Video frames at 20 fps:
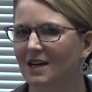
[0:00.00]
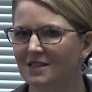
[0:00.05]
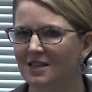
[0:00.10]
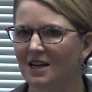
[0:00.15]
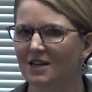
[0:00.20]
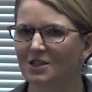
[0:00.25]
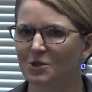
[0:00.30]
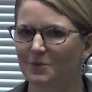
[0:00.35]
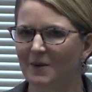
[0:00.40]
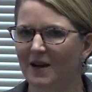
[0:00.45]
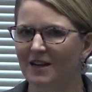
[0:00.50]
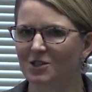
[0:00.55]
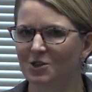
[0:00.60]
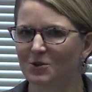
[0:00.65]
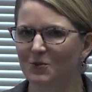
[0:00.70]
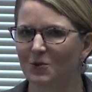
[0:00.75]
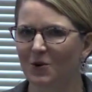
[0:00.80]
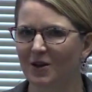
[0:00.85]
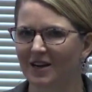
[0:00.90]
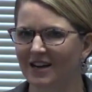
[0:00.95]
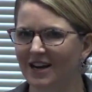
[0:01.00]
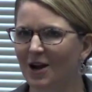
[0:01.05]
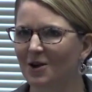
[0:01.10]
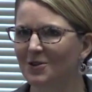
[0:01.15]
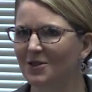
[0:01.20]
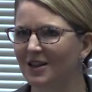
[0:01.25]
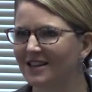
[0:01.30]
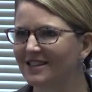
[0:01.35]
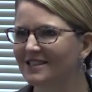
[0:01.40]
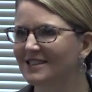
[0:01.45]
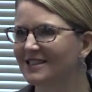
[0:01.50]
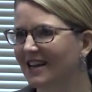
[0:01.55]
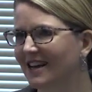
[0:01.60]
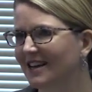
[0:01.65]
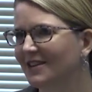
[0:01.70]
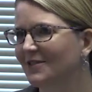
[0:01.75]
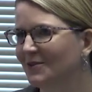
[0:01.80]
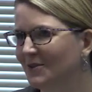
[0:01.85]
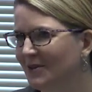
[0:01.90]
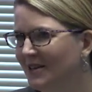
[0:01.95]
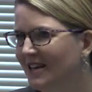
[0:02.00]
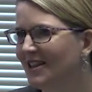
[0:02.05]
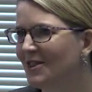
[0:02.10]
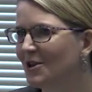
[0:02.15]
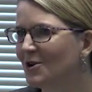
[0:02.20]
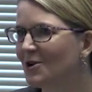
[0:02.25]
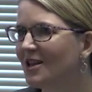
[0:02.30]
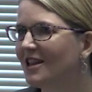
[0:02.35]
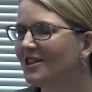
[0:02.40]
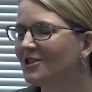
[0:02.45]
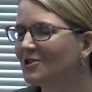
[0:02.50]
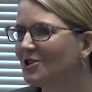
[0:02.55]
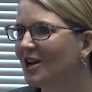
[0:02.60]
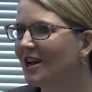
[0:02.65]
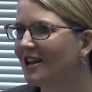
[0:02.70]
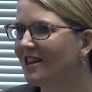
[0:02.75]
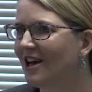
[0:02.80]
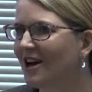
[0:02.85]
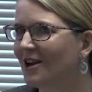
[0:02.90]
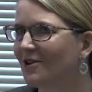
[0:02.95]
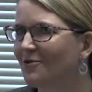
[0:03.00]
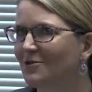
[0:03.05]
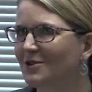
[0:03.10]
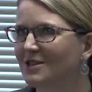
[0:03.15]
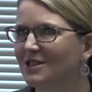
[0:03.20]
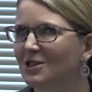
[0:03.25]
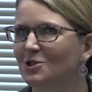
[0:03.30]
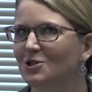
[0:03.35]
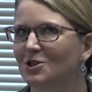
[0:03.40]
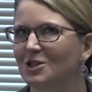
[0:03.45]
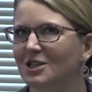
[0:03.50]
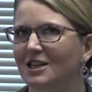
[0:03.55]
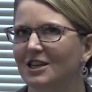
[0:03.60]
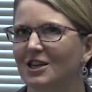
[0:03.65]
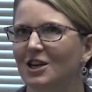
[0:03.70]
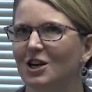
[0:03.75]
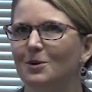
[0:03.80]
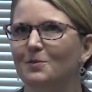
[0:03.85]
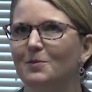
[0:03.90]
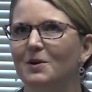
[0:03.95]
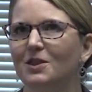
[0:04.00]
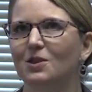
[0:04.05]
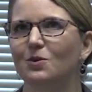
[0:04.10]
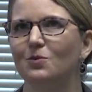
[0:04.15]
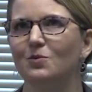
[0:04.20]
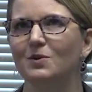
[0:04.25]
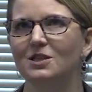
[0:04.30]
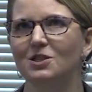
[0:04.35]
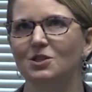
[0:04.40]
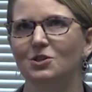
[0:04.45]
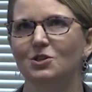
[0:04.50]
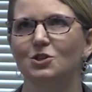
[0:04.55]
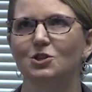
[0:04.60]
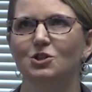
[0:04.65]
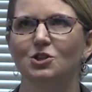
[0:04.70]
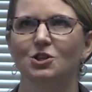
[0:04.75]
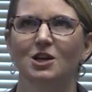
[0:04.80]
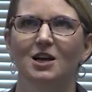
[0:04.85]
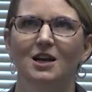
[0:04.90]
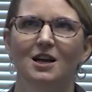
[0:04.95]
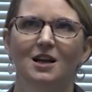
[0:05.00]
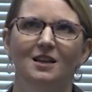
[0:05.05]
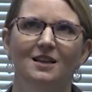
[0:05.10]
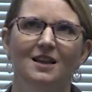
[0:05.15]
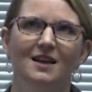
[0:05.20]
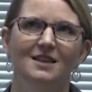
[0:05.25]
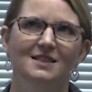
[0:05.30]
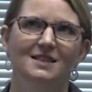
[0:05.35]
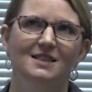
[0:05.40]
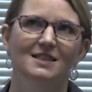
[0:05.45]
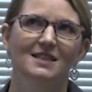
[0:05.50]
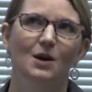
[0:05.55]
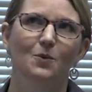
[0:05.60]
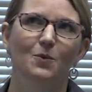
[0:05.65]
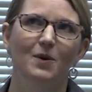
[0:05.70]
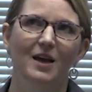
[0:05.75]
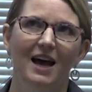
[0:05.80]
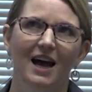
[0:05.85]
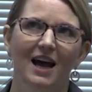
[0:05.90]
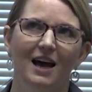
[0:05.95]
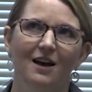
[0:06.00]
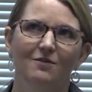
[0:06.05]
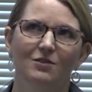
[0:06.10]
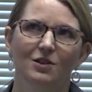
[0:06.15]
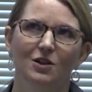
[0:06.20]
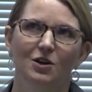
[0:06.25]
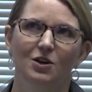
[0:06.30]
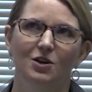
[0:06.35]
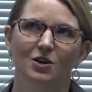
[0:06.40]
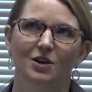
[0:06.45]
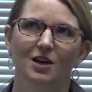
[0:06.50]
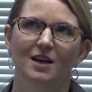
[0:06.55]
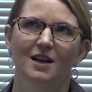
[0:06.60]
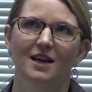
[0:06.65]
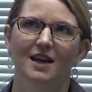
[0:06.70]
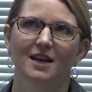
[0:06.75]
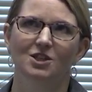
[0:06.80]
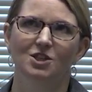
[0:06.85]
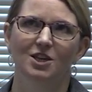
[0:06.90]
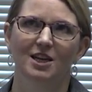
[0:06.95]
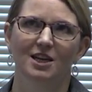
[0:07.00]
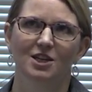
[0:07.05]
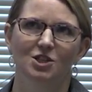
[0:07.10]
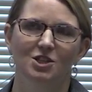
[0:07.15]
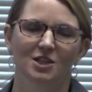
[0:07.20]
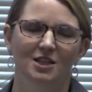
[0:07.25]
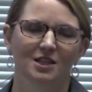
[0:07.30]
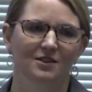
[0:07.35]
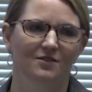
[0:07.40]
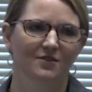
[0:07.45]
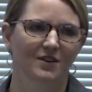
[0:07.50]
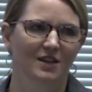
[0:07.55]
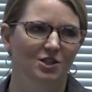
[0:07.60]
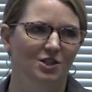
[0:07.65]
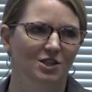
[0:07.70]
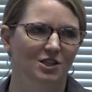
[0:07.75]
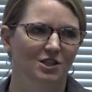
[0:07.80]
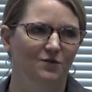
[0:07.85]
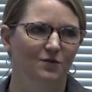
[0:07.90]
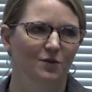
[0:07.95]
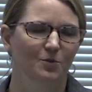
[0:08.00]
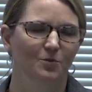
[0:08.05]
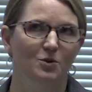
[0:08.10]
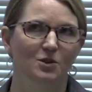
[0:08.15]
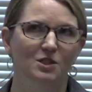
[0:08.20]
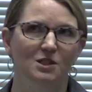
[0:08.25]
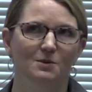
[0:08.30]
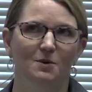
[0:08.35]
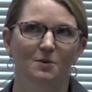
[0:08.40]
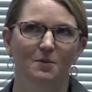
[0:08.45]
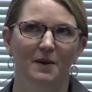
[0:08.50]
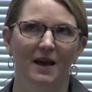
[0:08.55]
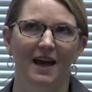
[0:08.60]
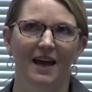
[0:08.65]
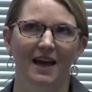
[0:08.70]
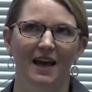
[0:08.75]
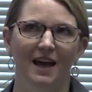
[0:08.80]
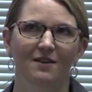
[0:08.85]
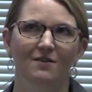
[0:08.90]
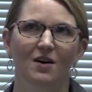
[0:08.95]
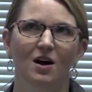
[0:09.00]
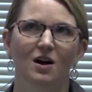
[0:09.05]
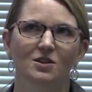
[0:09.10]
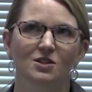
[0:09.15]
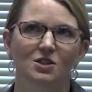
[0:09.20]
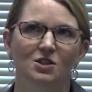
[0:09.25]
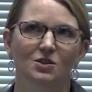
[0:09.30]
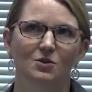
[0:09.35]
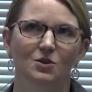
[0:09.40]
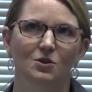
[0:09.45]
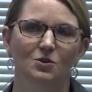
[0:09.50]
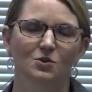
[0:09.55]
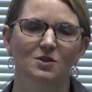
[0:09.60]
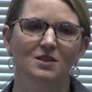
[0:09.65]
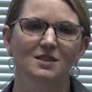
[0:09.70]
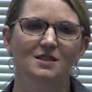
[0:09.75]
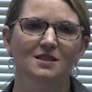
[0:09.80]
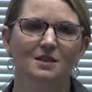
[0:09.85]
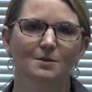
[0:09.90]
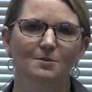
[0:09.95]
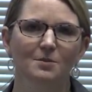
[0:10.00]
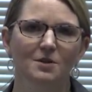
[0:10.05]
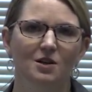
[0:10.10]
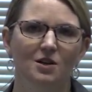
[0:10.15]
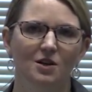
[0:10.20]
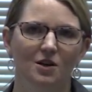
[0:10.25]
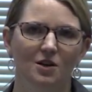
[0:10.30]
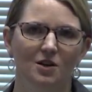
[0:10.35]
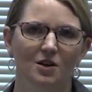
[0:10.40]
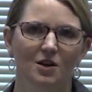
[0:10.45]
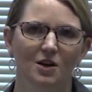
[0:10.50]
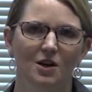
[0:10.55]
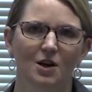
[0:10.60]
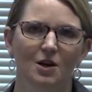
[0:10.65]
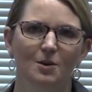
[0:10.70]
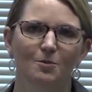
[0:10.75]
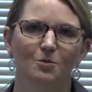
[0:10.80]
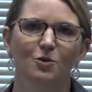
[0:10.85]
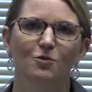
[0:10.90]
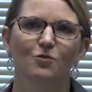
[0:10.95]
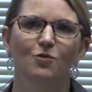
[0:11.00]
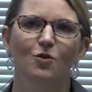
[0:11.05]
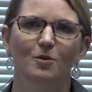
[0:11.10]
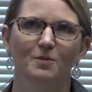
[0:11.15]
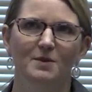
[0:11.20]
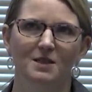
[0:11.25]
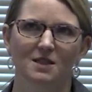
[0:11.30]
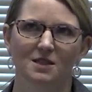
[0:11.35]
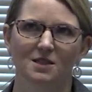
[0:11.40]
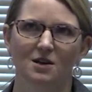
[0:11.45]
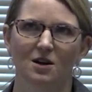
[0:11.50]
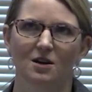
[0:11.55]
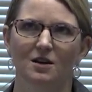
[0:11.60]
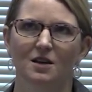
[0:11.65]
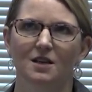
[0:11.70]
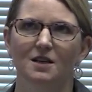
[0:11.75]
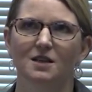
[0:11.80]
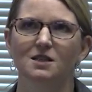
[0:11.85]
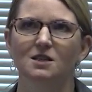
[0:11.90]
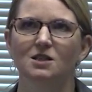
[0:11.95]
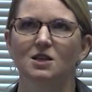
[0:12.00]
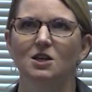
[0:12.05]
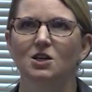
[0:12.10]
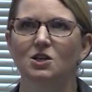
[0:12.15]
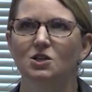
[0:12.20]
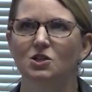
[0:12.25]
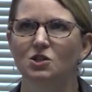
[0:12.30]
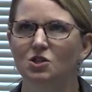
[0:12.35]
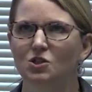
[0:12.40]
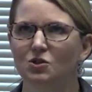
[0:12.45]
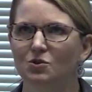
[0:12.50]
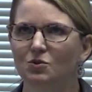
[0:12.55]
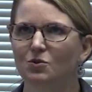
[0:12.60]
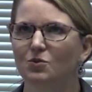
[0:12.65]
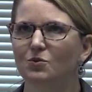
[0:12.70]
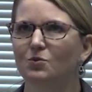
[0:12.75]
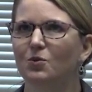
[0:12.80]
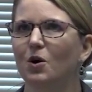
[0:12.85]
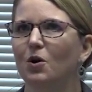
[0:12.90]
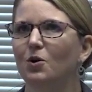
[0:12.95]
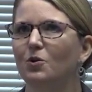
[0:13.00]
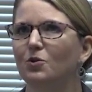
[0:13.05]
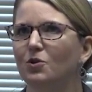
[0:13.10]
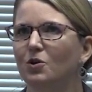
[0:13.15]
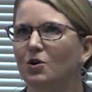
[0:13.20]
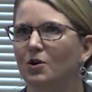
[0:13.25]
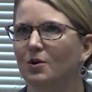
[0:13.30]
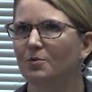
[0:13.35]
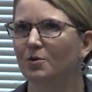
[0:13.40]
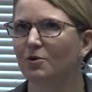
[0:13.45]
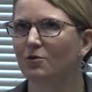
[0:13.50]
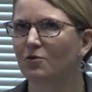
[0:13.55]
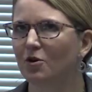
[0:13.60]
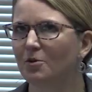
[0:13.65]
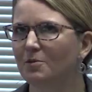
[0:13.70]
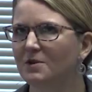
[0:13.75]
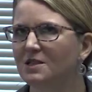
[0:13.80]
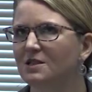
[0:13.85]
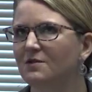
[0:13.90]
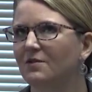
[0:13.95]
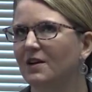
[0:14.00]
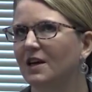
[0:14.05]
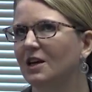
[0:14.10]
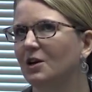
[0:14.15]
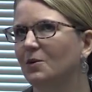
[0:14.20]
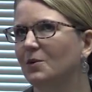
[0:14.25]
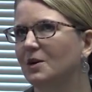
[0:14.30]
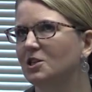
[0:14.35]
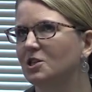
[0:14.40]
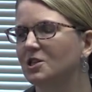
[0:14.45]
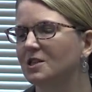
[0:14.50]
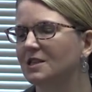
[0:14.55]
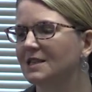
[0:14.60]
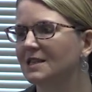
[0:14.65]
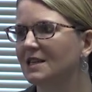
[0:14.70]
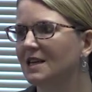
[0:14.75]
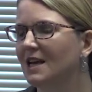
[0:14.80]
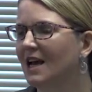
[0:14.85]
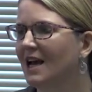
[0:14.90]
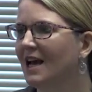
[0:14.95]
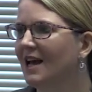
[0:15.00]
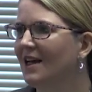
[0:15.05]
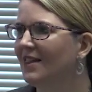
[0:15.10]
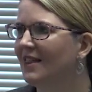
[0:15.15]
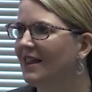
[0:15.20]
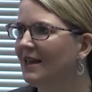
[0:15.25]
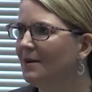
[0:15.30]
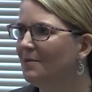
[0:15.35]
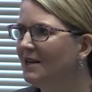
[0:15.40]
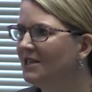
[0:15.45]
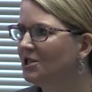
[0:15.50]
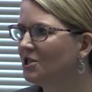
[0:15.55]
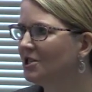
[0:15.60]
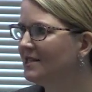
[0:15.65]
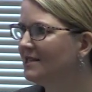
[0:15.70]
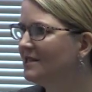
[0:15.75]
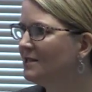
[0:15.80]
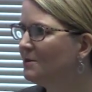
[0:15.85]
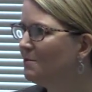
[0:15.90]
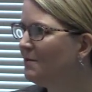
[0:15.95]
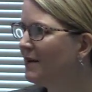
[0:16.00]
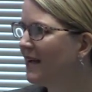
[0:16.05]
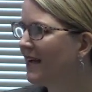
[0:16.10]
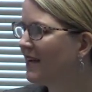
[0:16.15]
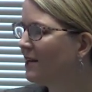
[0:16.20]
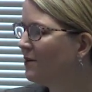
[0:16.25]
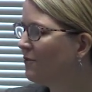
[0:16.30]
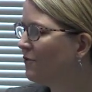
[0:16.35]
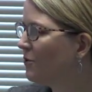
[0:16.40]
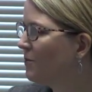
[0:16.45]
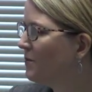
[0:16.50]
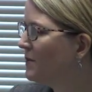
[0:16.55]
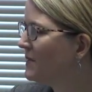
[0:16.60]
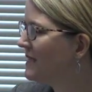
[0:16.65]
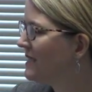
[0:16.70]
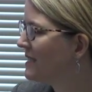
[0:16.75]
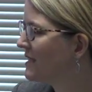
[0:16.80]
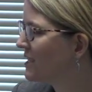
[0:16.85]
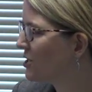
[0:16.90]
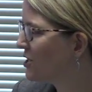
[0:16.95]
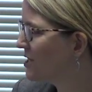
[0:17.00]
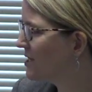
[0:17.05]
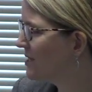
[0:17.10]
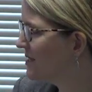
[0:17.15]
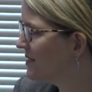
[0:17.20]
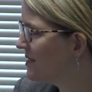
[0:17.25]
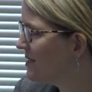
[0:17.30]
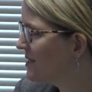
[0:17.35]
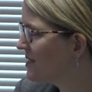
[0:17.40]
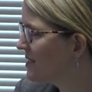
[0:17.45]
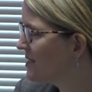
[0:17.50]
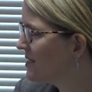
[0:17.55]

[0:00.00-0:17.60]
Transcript: Dr. Baxter pointed out that it's kind of, there's not a lot of research in here, but the research lessons that we have learned on education innovations for principal pay have also used similar performance targets, student growth, performance evaluations. They mentioned demand for positions.